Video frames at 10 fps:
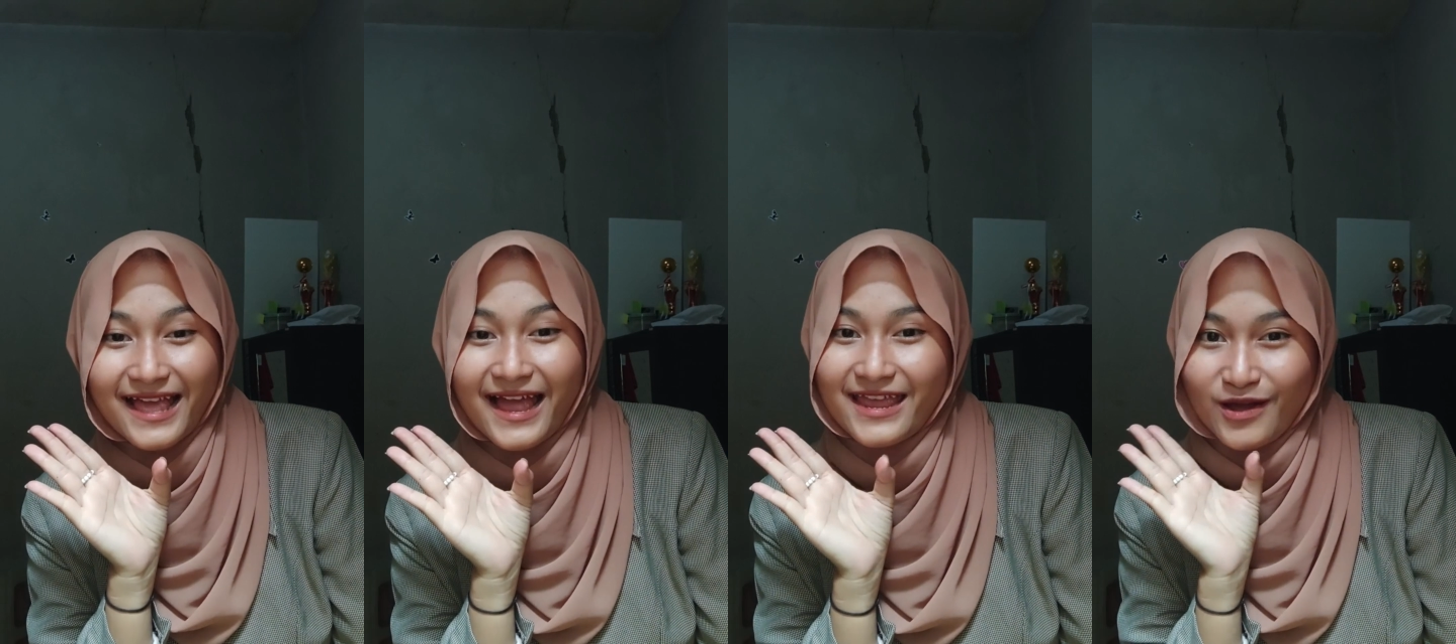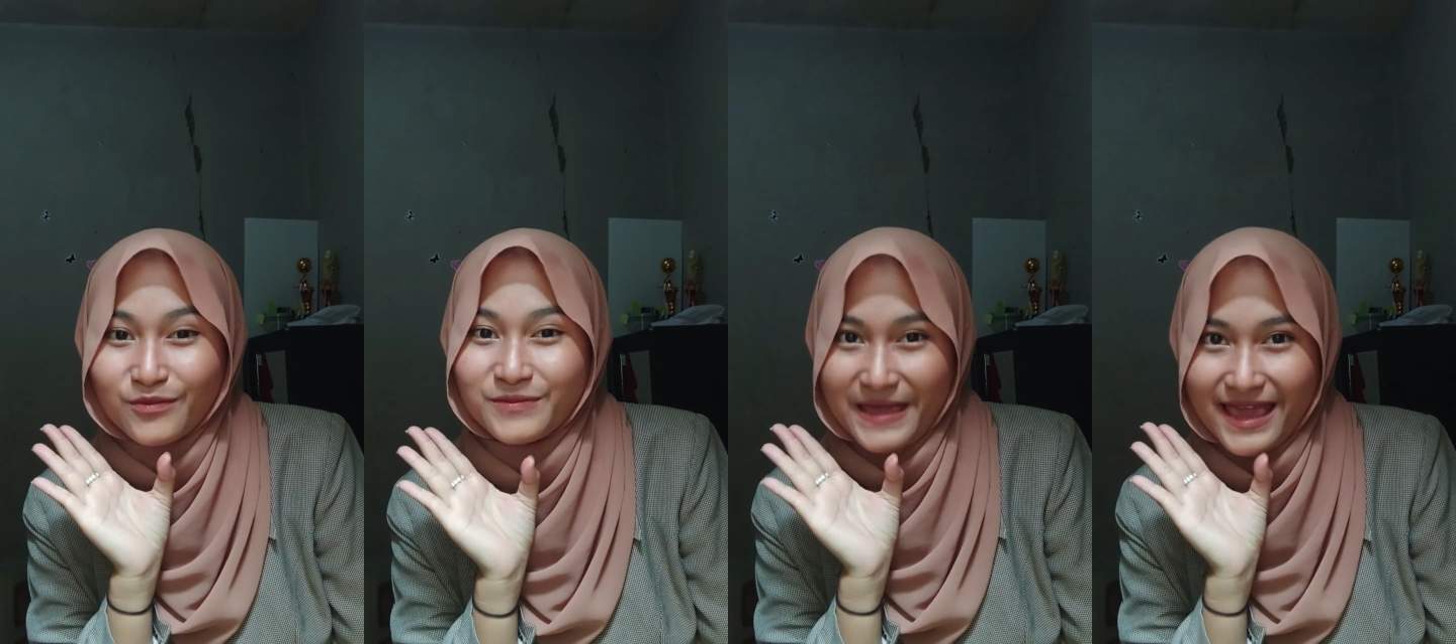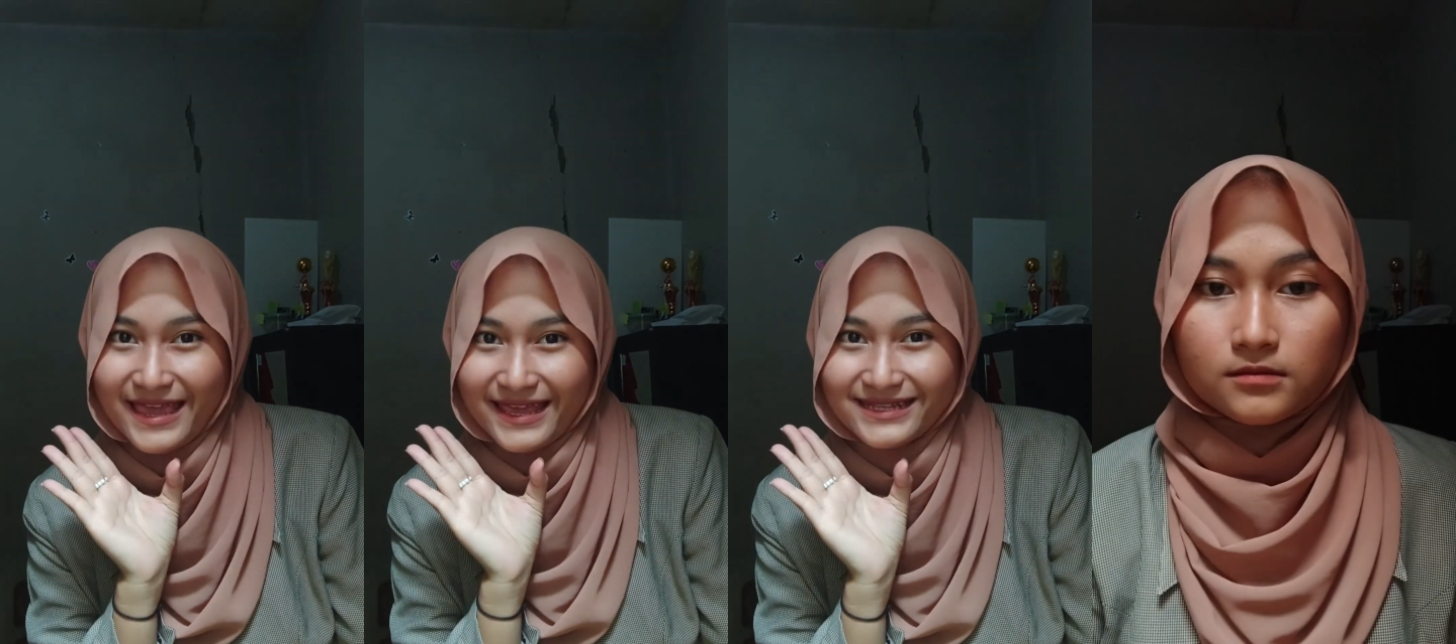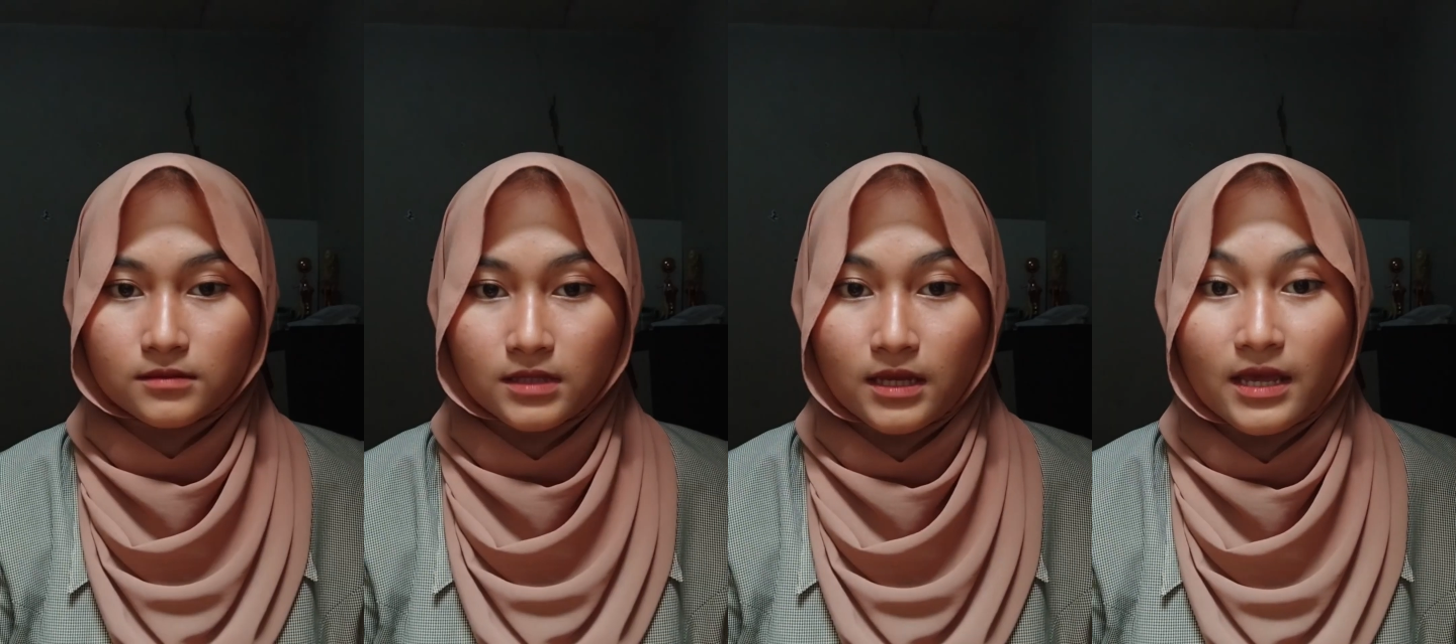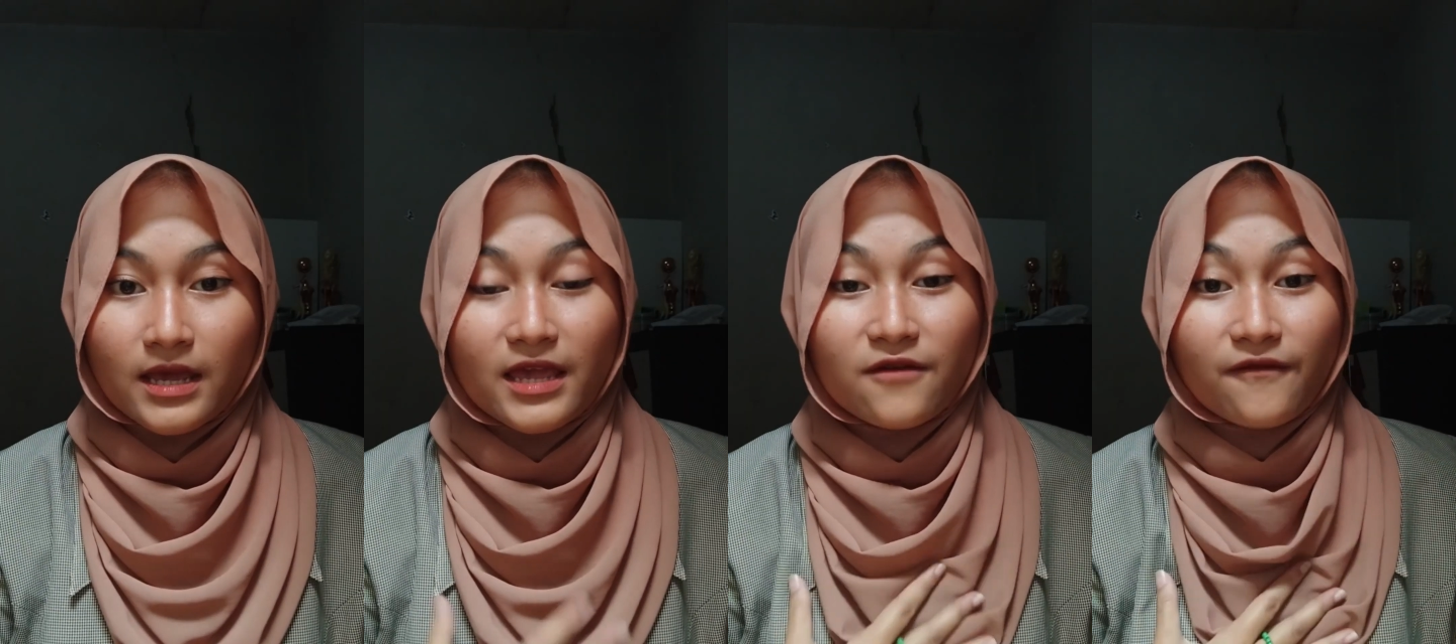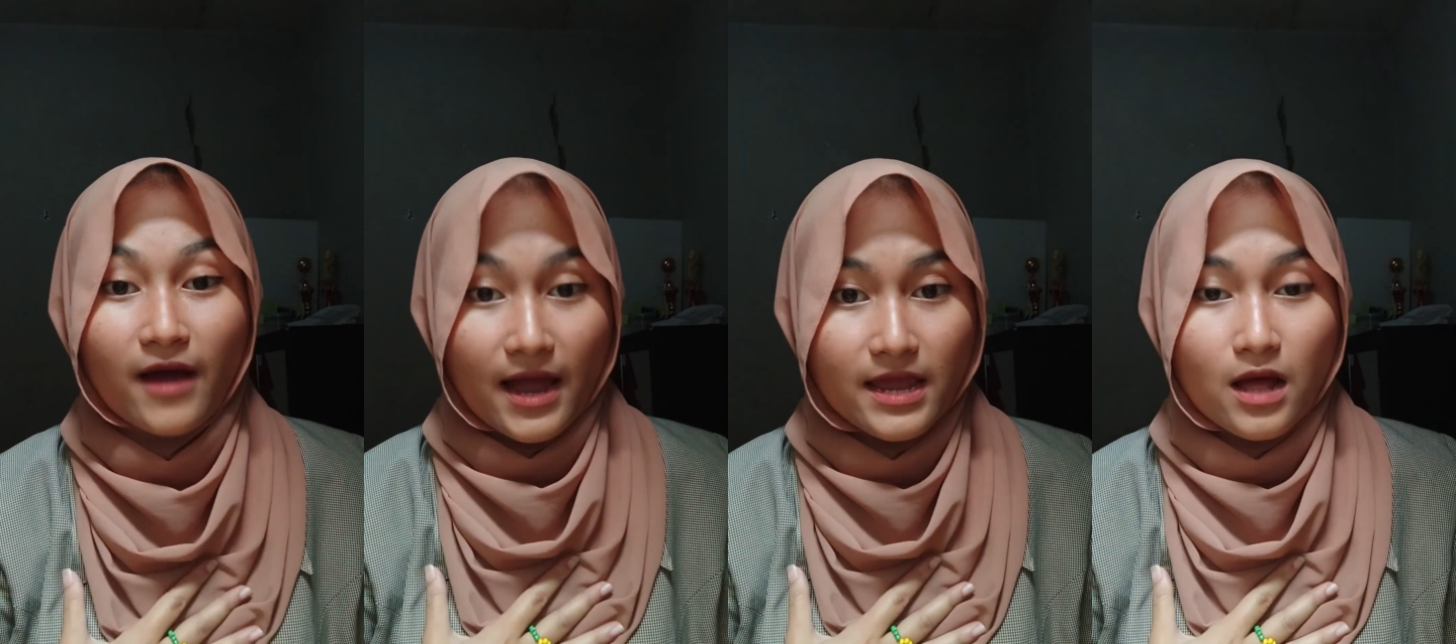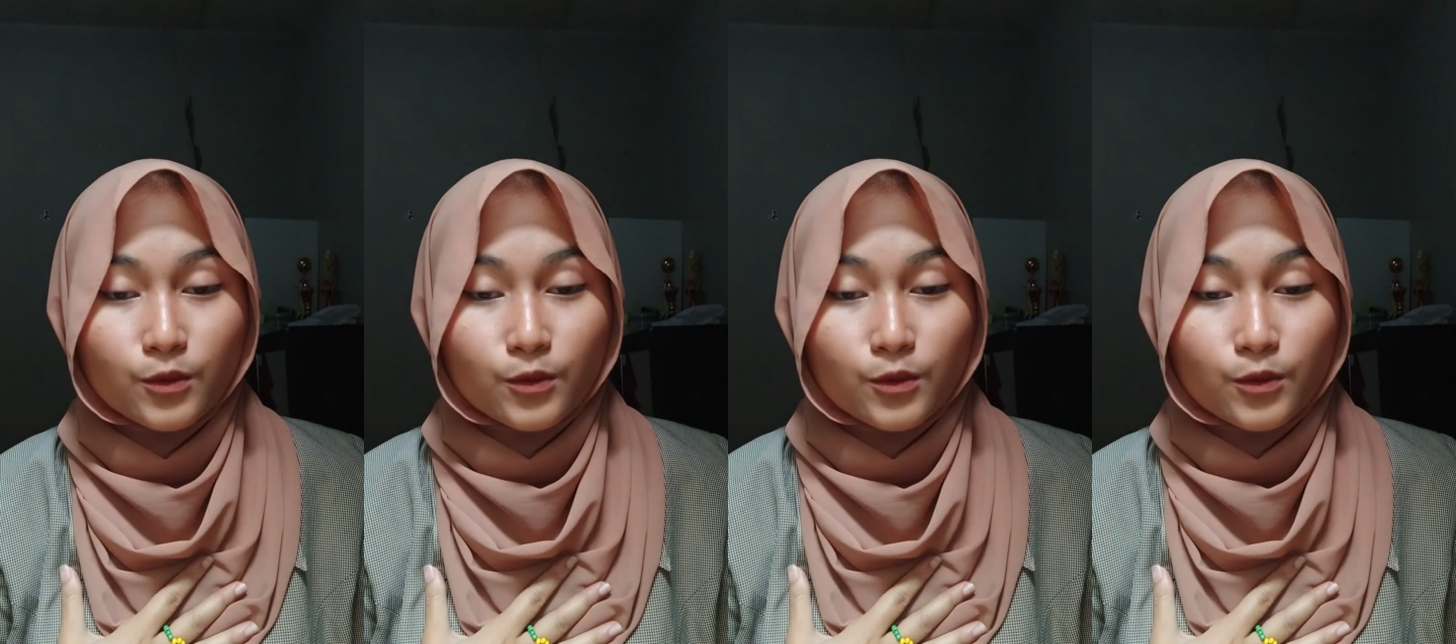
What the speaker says: I hope yes. If I